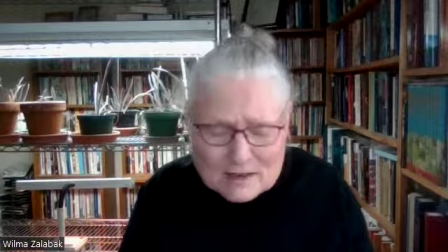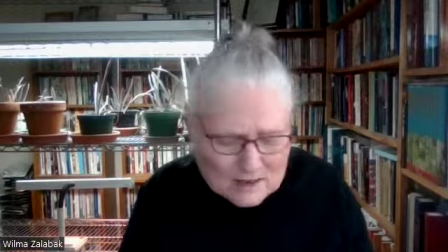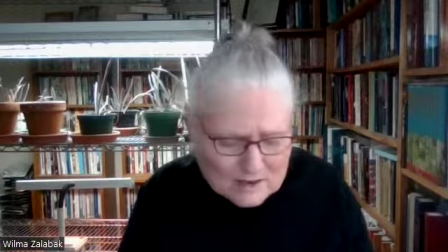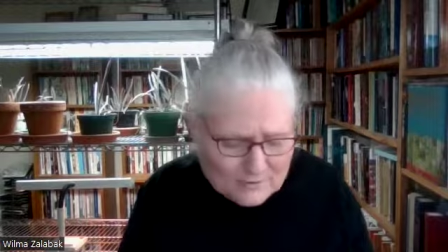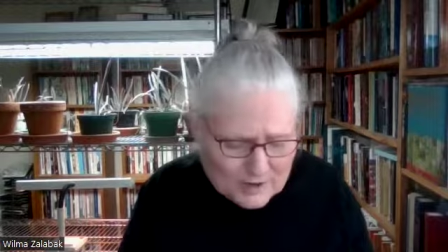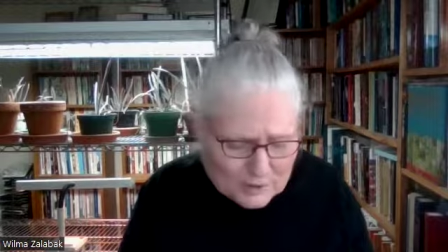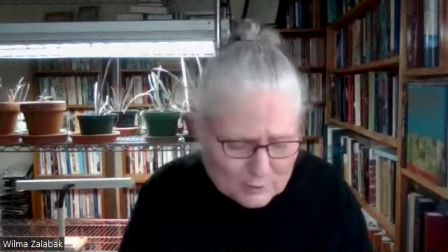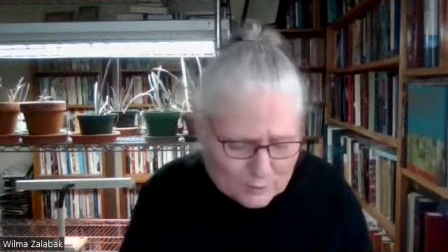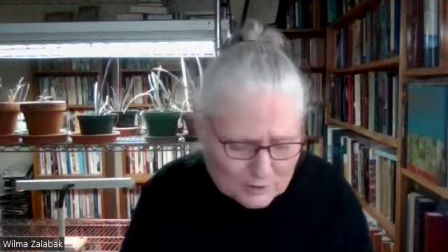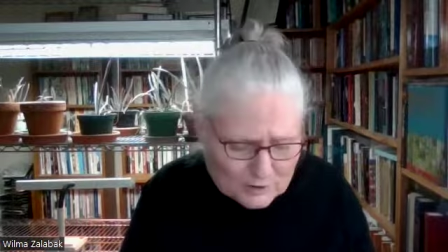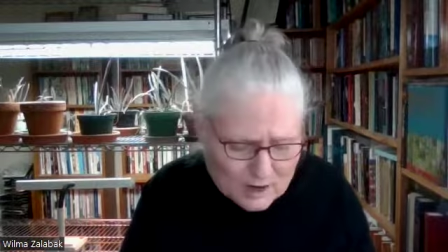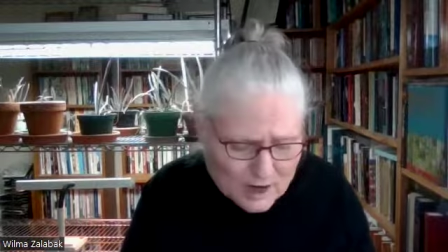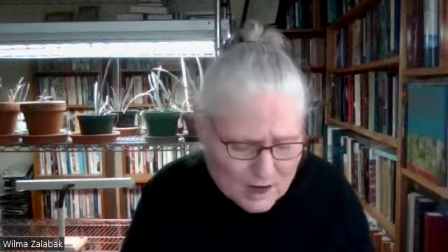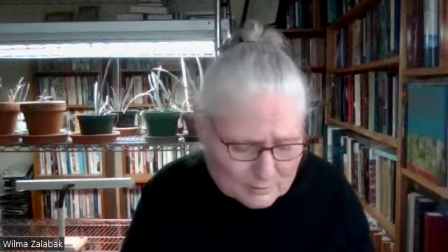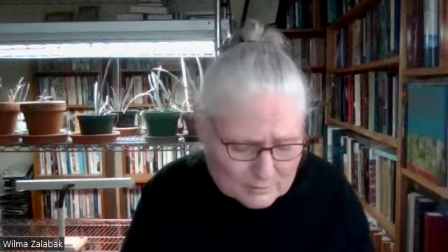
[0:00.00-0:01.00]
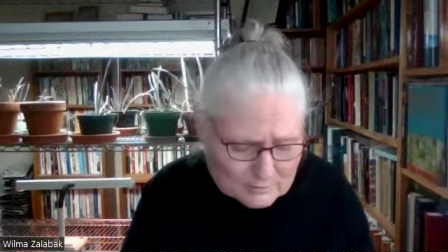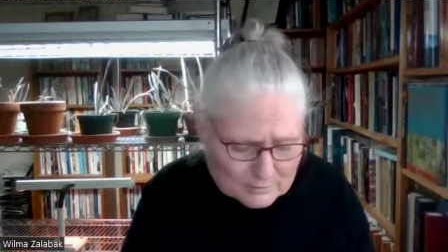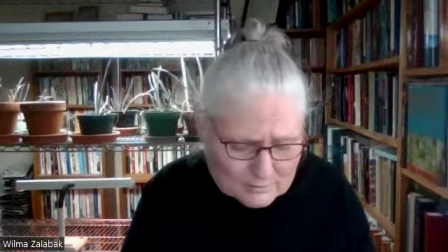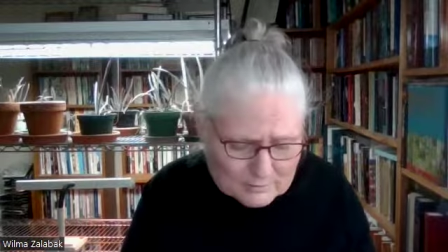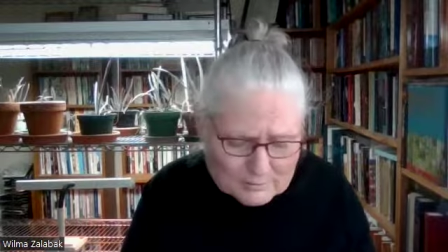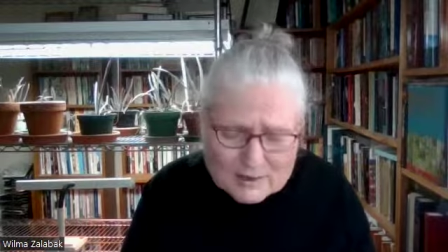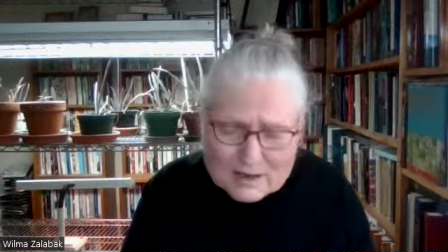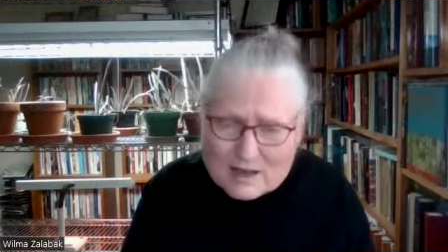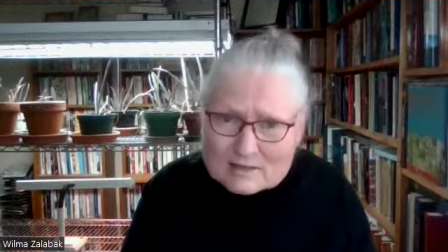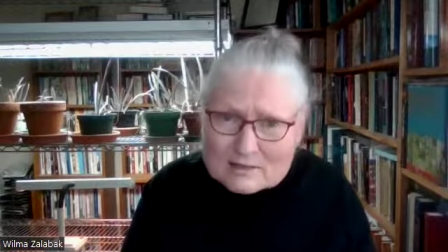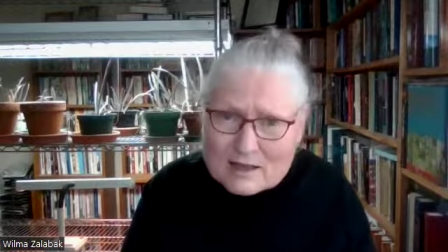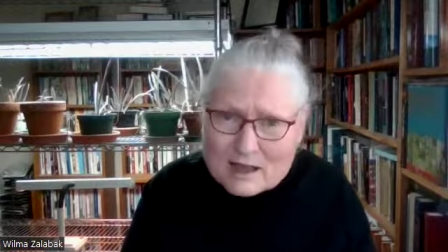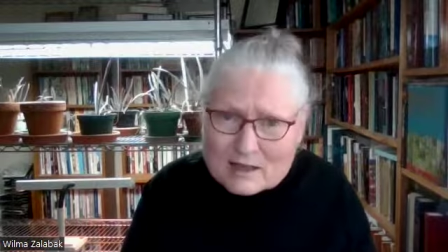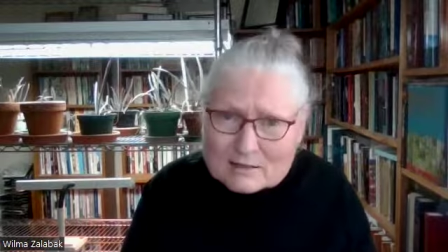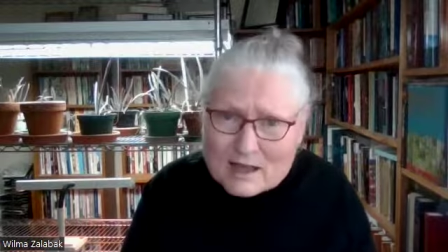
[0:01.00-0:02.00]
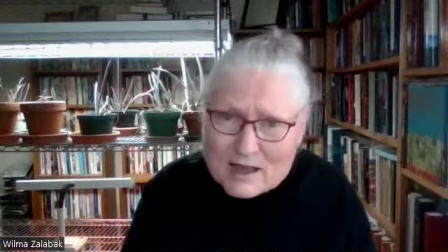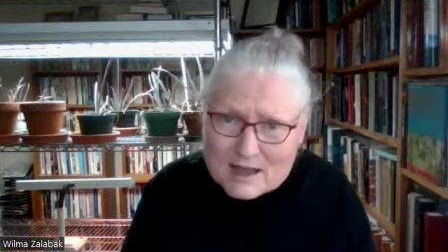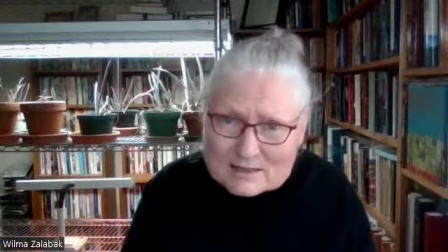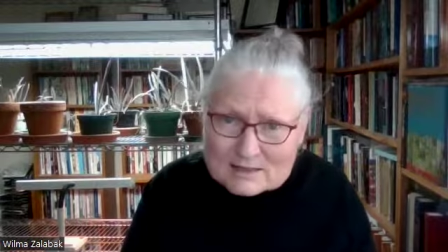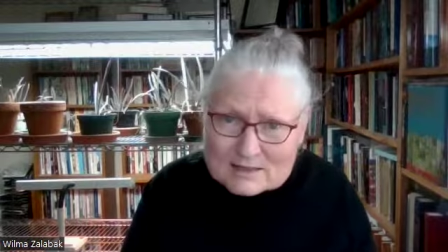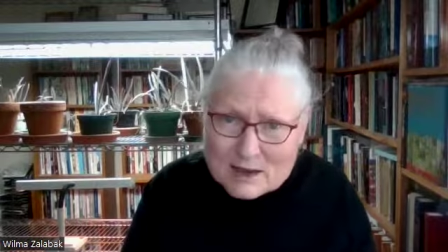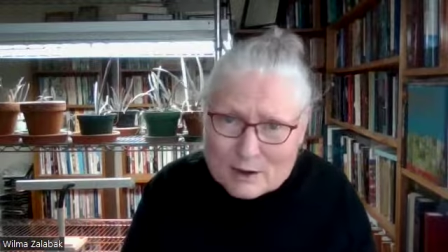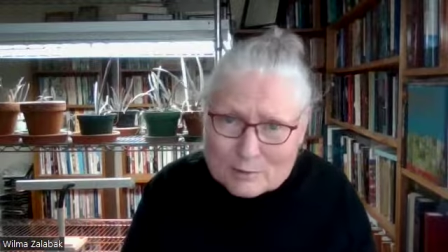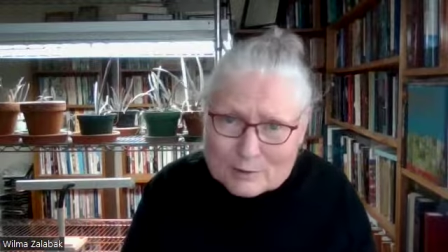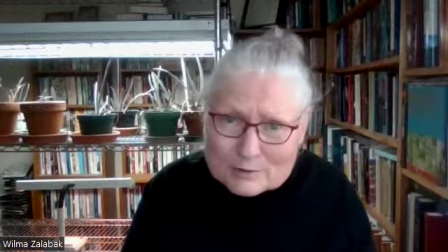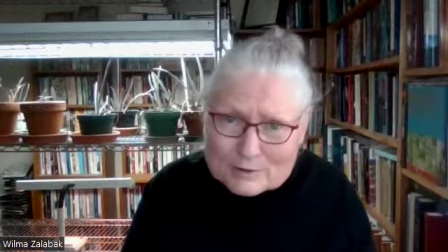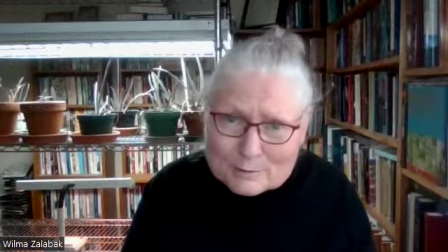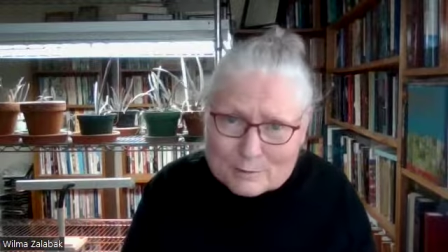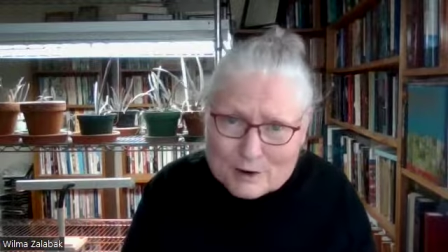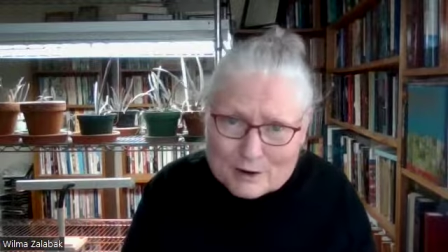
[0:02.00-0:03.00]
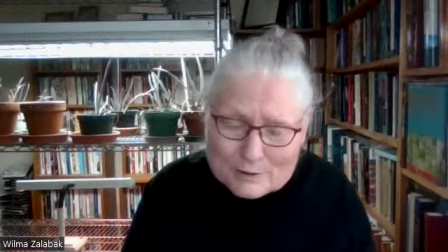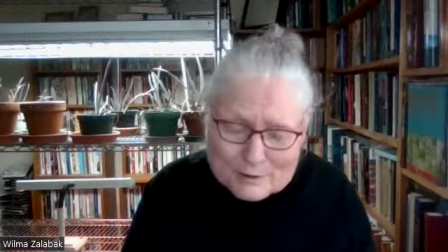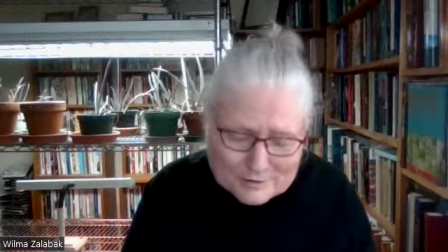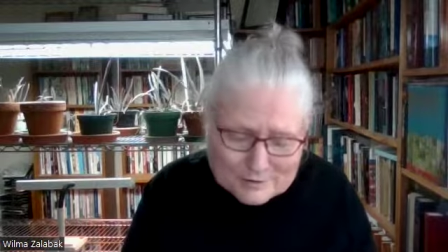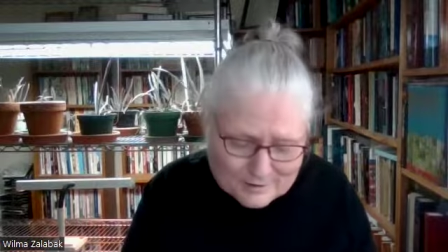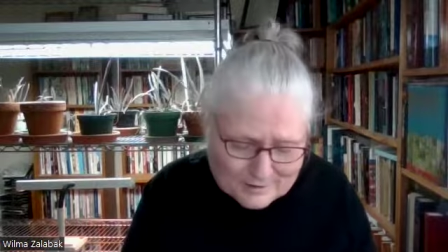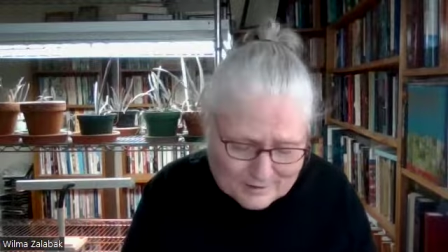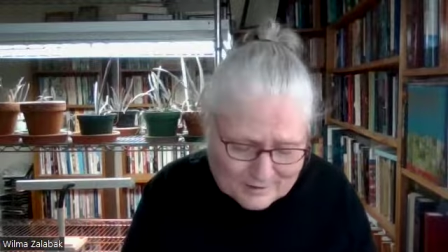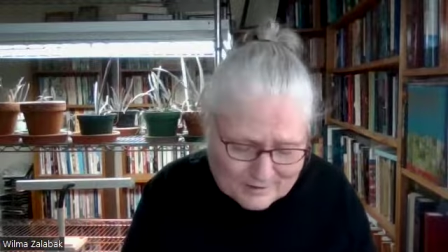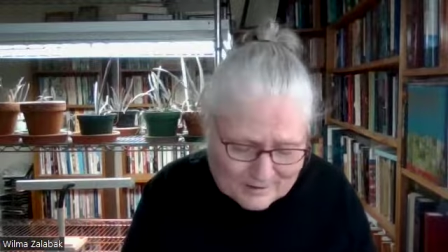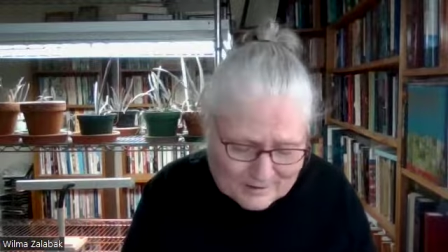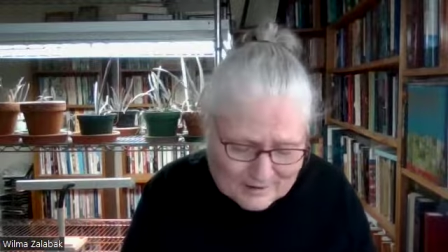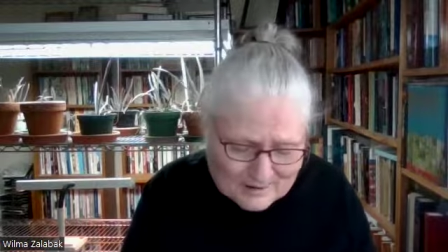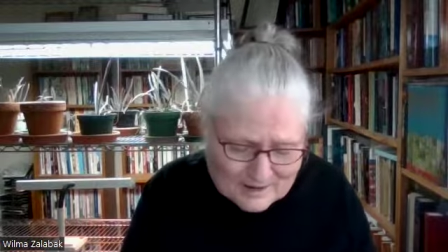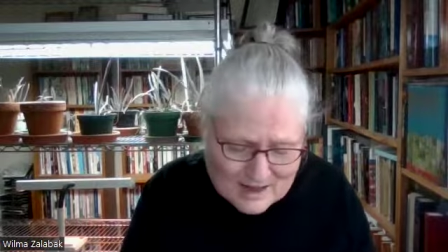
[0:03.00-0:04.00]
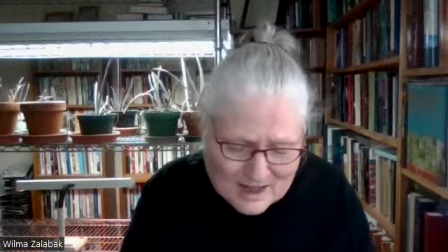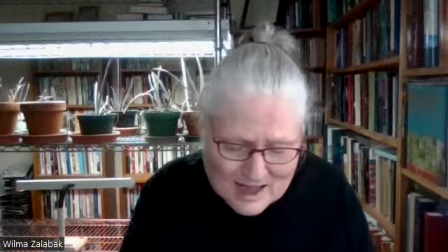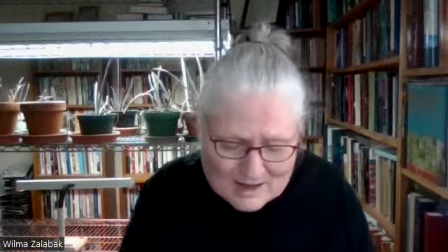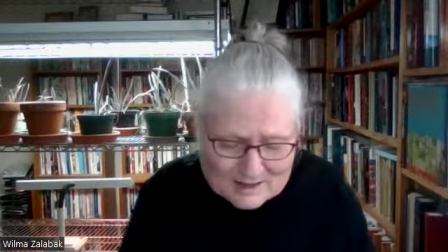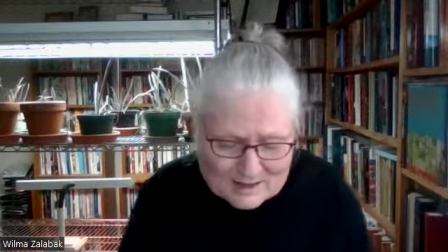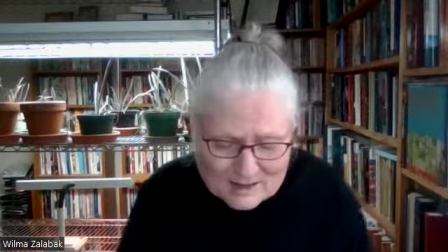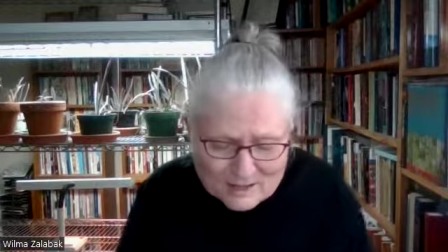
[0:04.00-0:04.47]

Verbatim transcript: if he will come at that last hour tomorrow. And